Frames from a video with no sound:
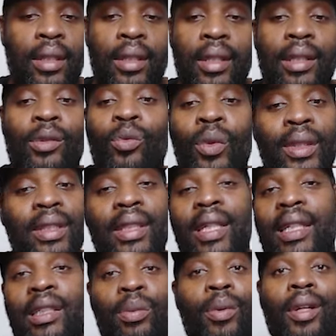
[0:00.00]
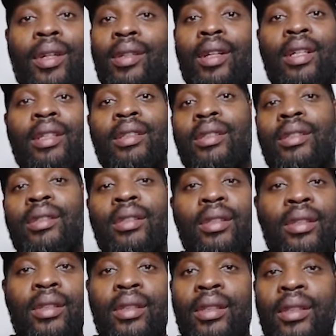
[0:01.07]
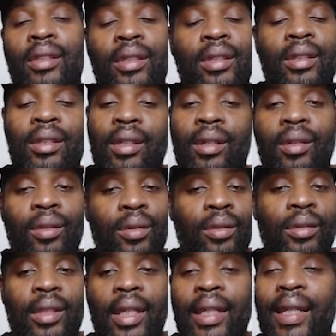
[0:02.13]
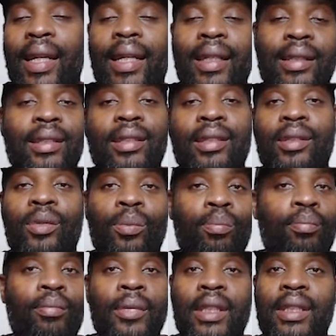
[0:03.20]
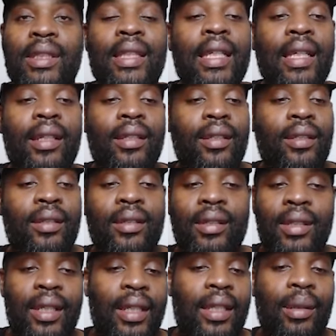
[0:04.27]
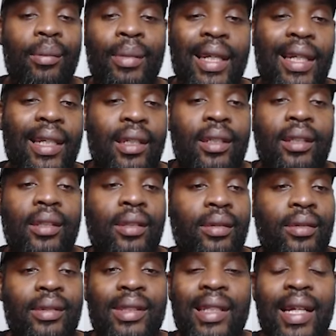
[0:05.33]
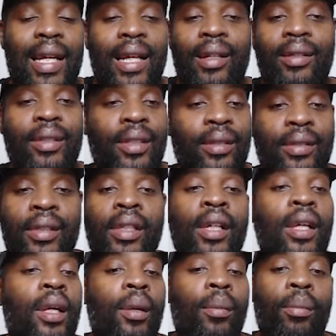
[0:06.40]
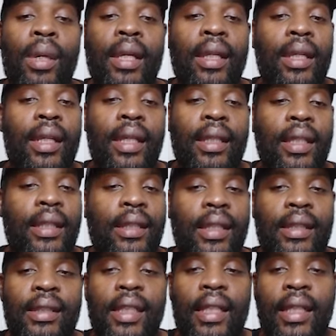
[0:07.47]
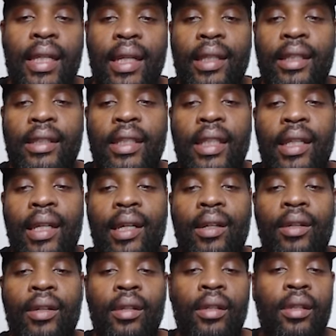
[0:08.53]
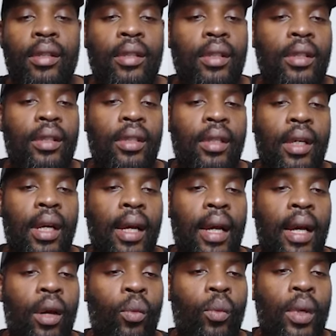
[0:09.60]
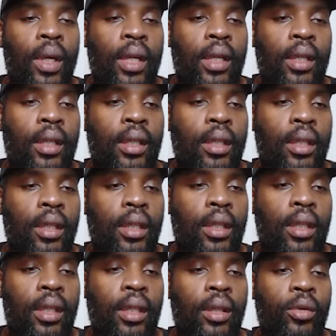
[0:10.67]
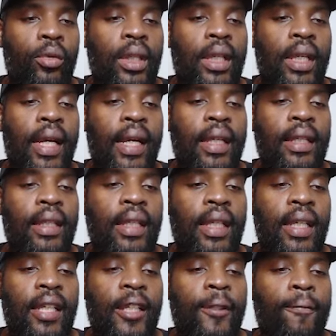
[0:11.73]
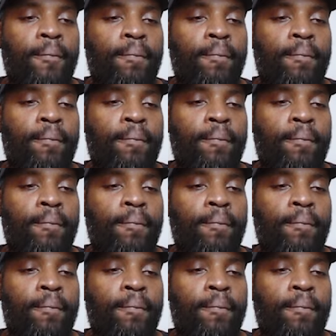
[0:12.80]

Because once again, Spark lost, you know, against Mystique. And I'm like, I don't know. But let's check it out. Let's check it out how well Arike did